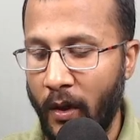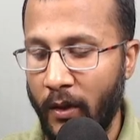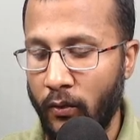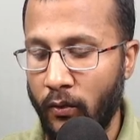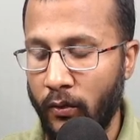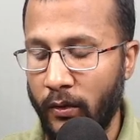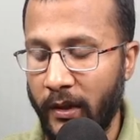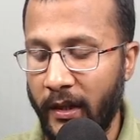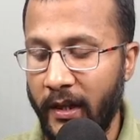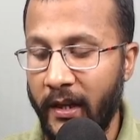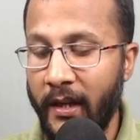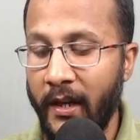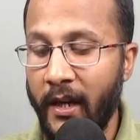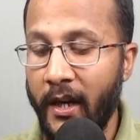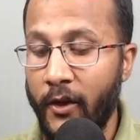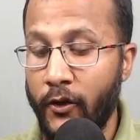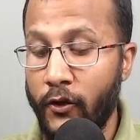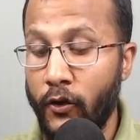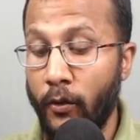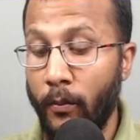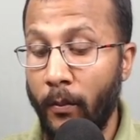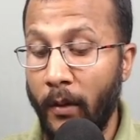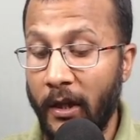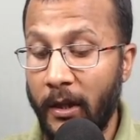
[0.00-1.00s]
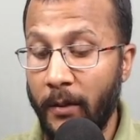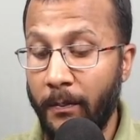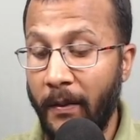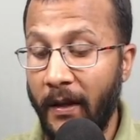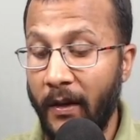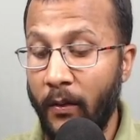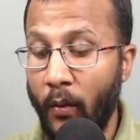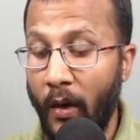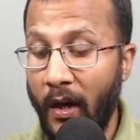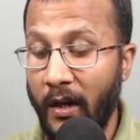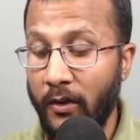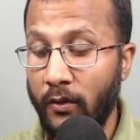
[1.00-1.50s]
2 3. So you
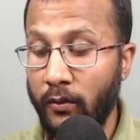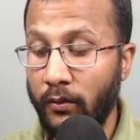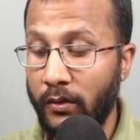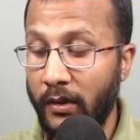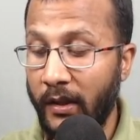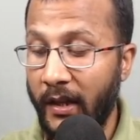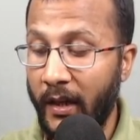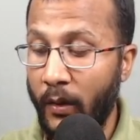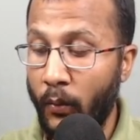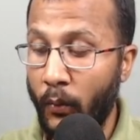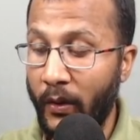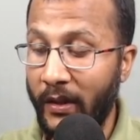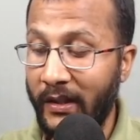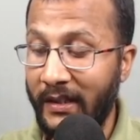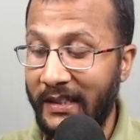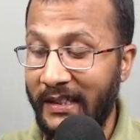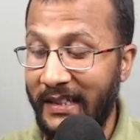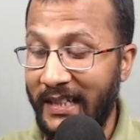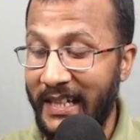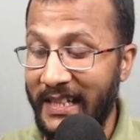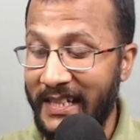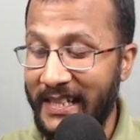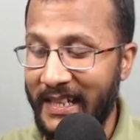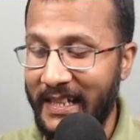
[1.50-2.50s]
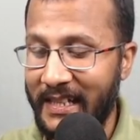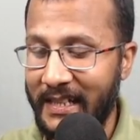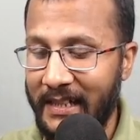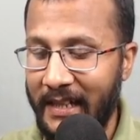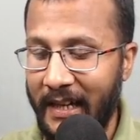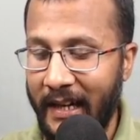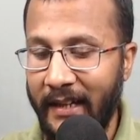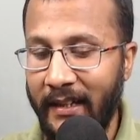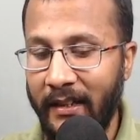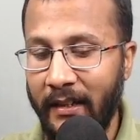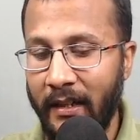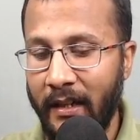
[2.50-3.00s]
multiply 1 2 3 with 3 6
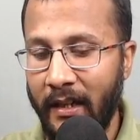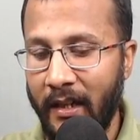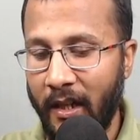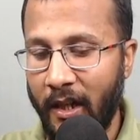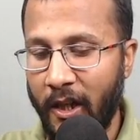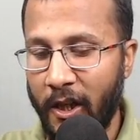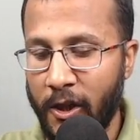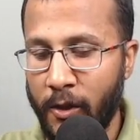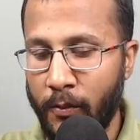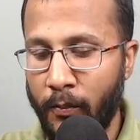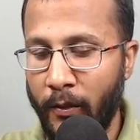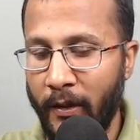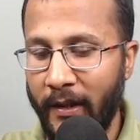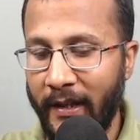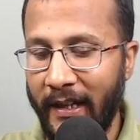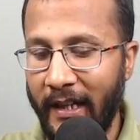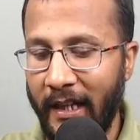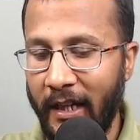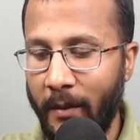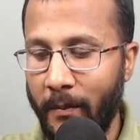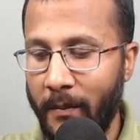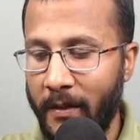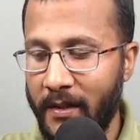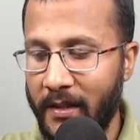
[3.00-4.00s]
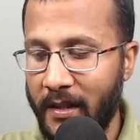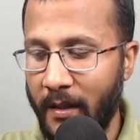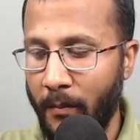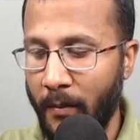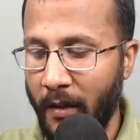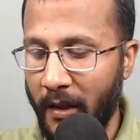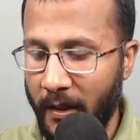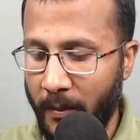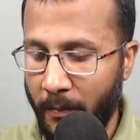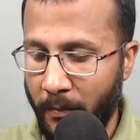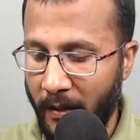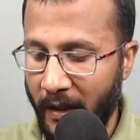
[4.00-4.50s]
9, corresponding elements are
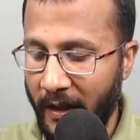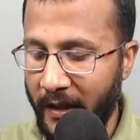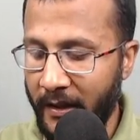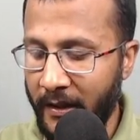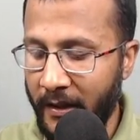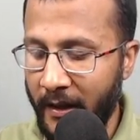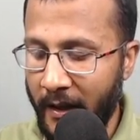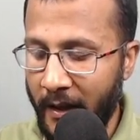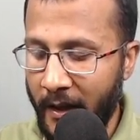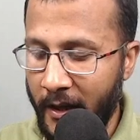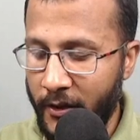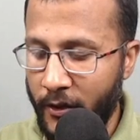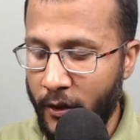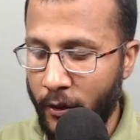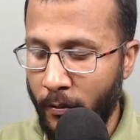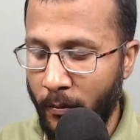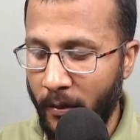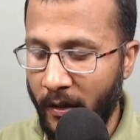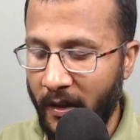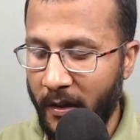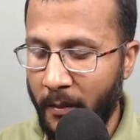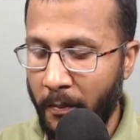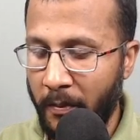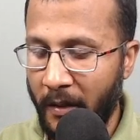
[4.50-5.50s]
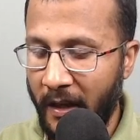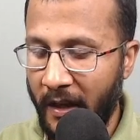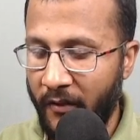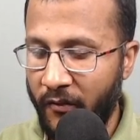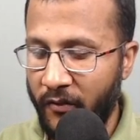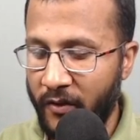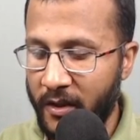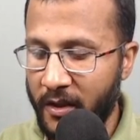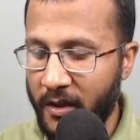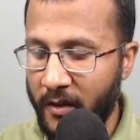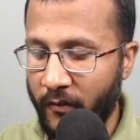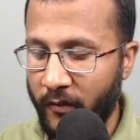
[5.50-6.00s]
multiplied. So you multiply
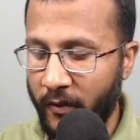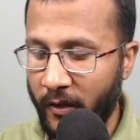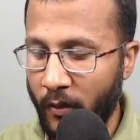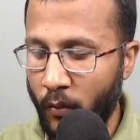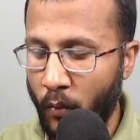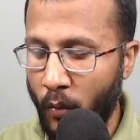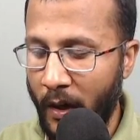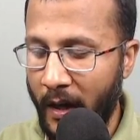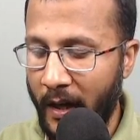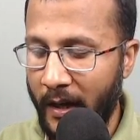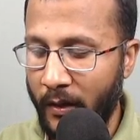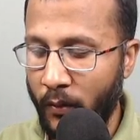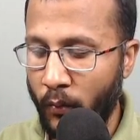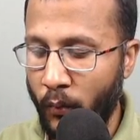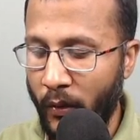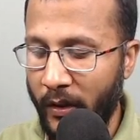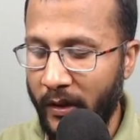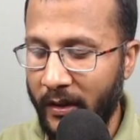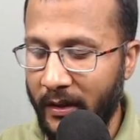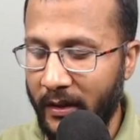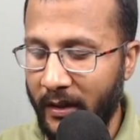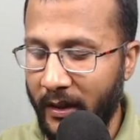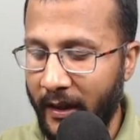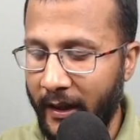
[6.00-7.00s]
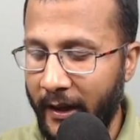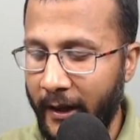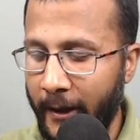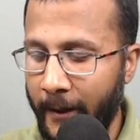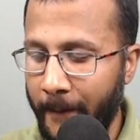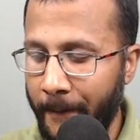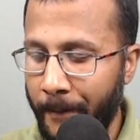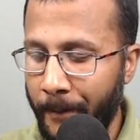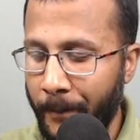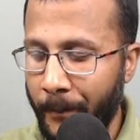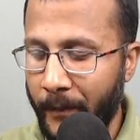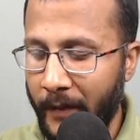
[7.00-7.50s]
first of all 1 with
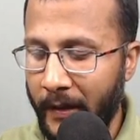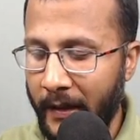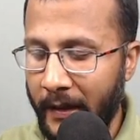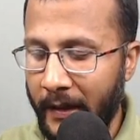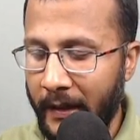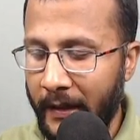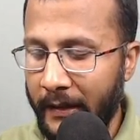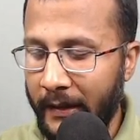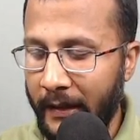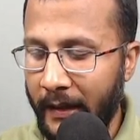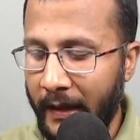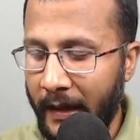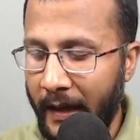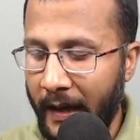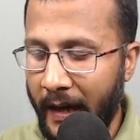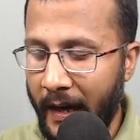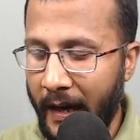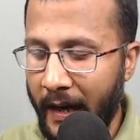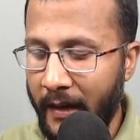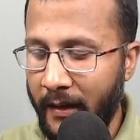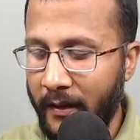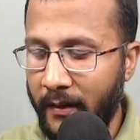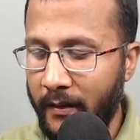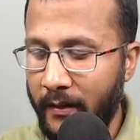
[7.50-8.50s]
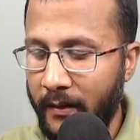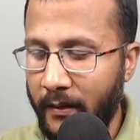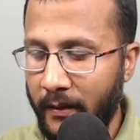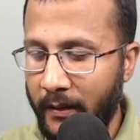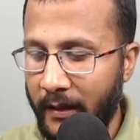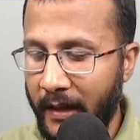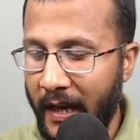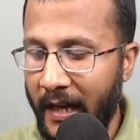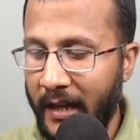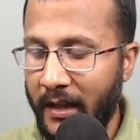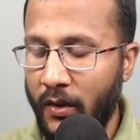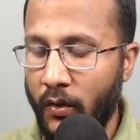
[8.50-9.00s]
3, then add
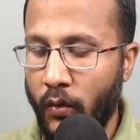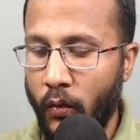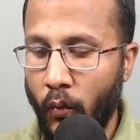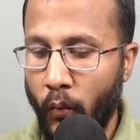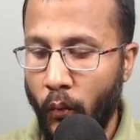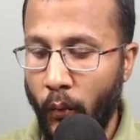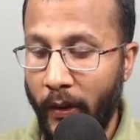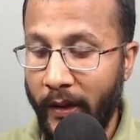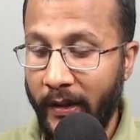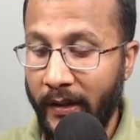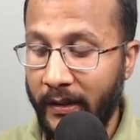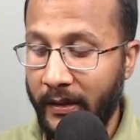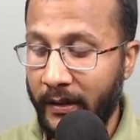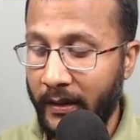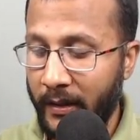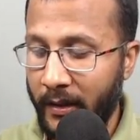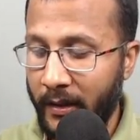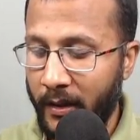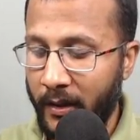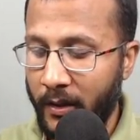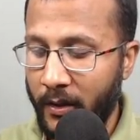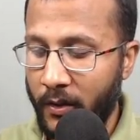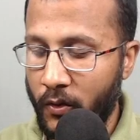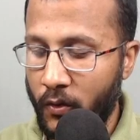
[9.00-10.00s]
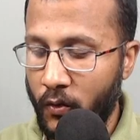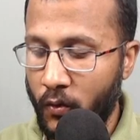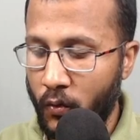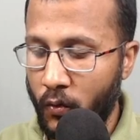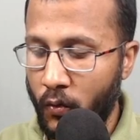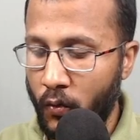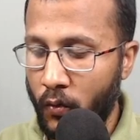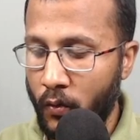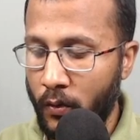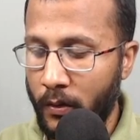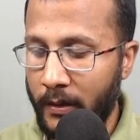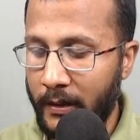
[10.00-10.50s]
that with
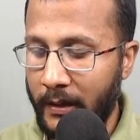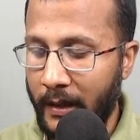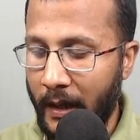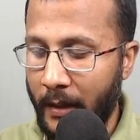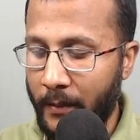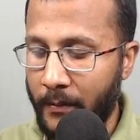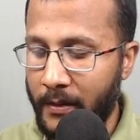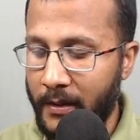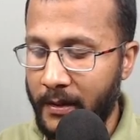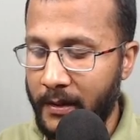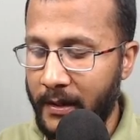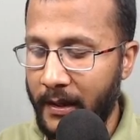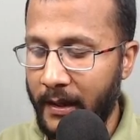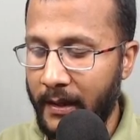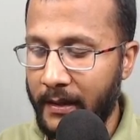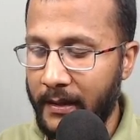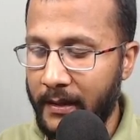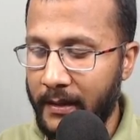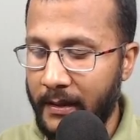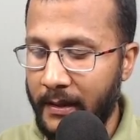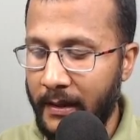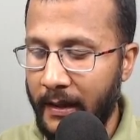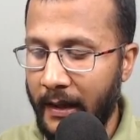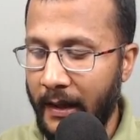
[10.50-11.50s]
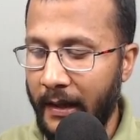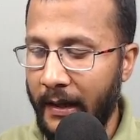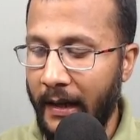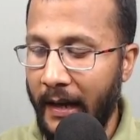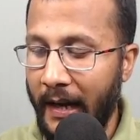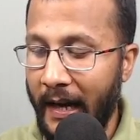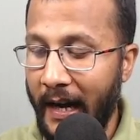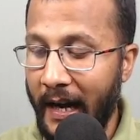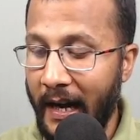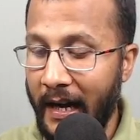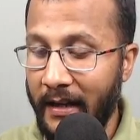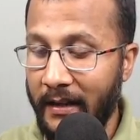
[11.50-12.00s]
2 times 6, and
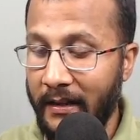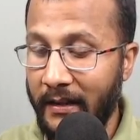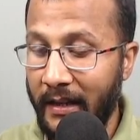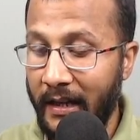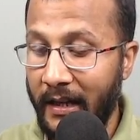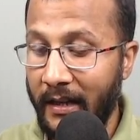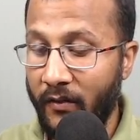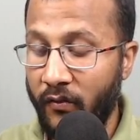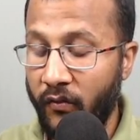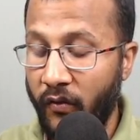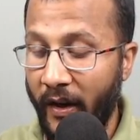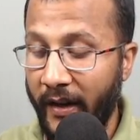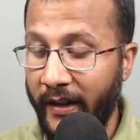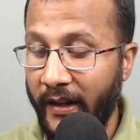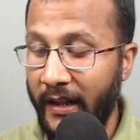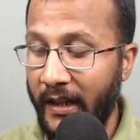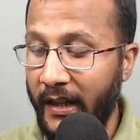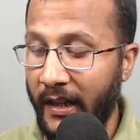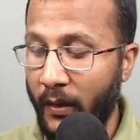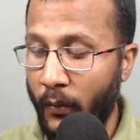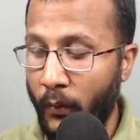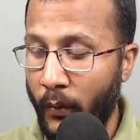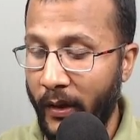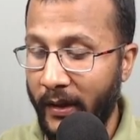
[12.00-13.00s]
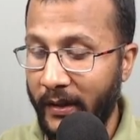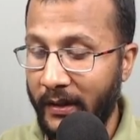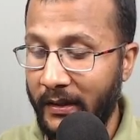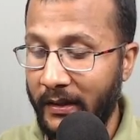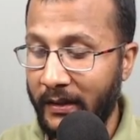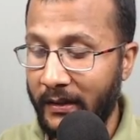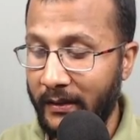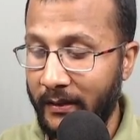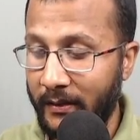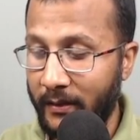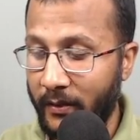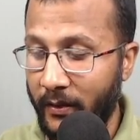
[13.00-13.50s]
add that finally
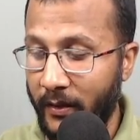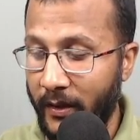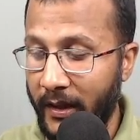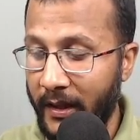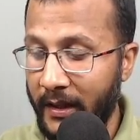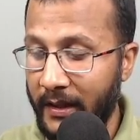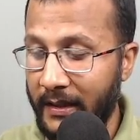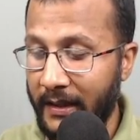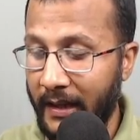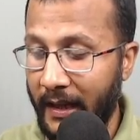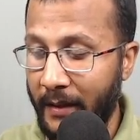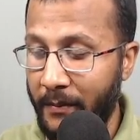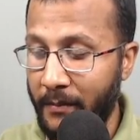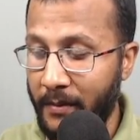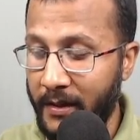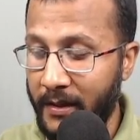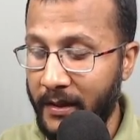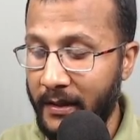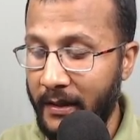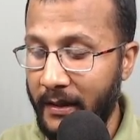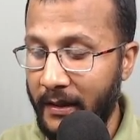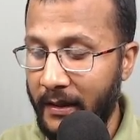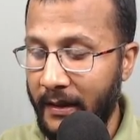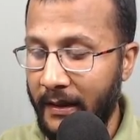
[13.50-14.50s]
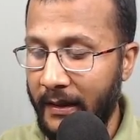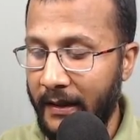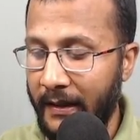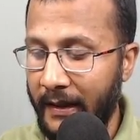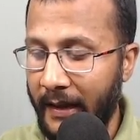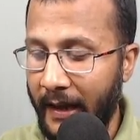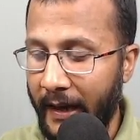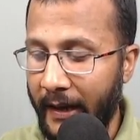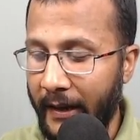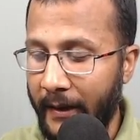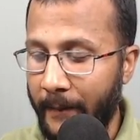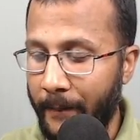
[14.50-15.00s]
with 3 times
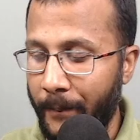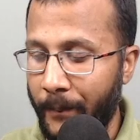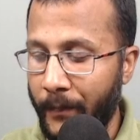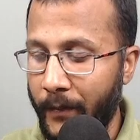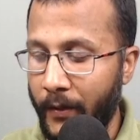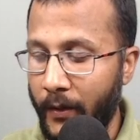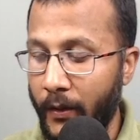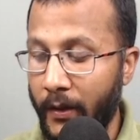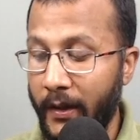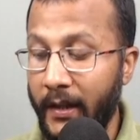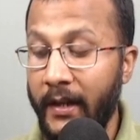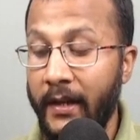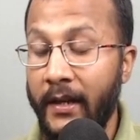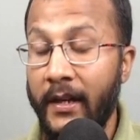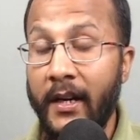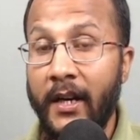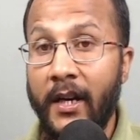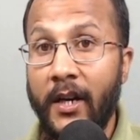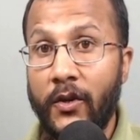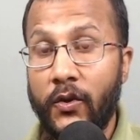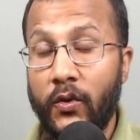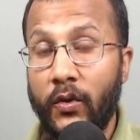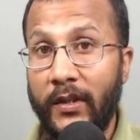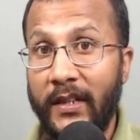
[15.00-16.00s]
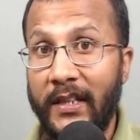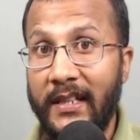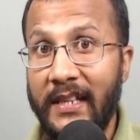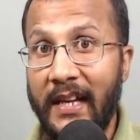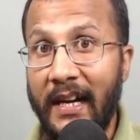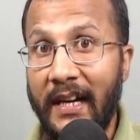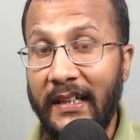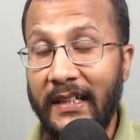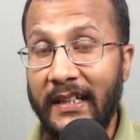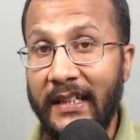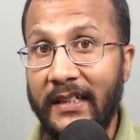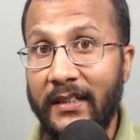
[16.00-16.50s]
9. Okay, so these
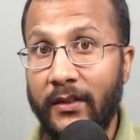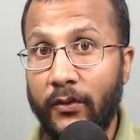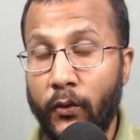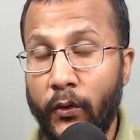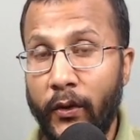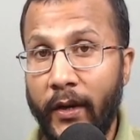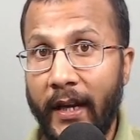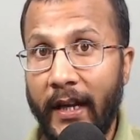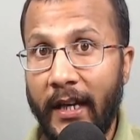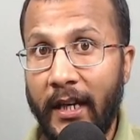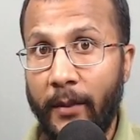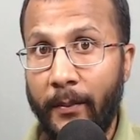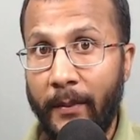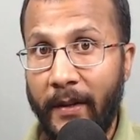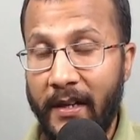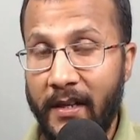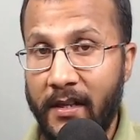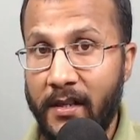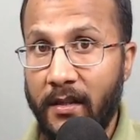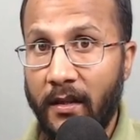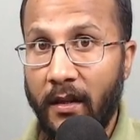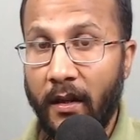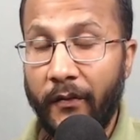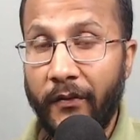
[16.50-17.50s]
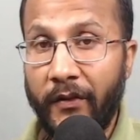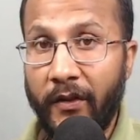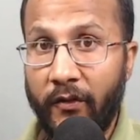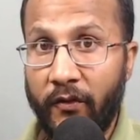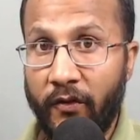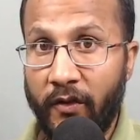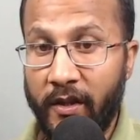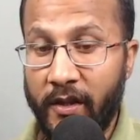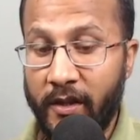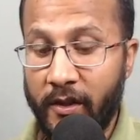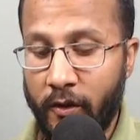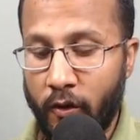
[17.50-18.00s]
are the three elements of the
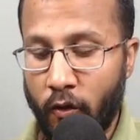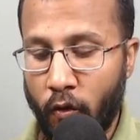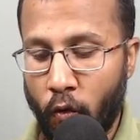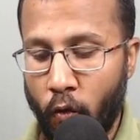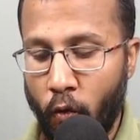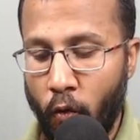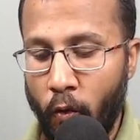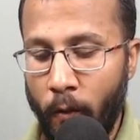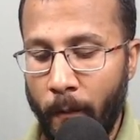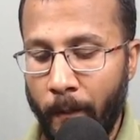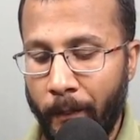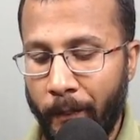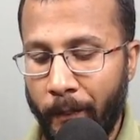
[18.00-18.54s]
first row